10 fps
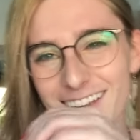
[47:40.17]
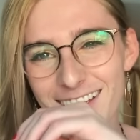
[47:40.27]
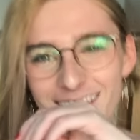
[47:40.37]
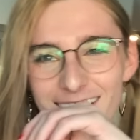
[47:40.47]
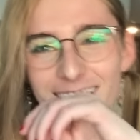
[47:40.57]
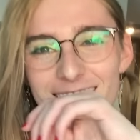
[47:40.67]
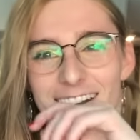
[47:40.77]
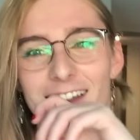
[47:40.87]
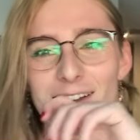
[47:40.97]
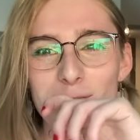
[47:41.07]

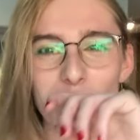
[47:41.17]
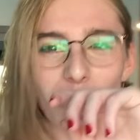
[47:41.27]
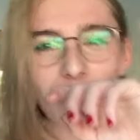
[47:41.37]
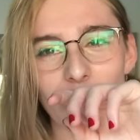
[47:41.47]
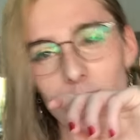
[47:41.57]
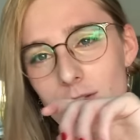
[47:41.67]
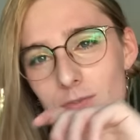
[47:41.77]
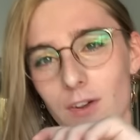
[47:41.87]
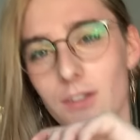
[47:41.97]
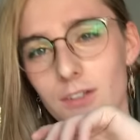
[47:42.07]
that was a fun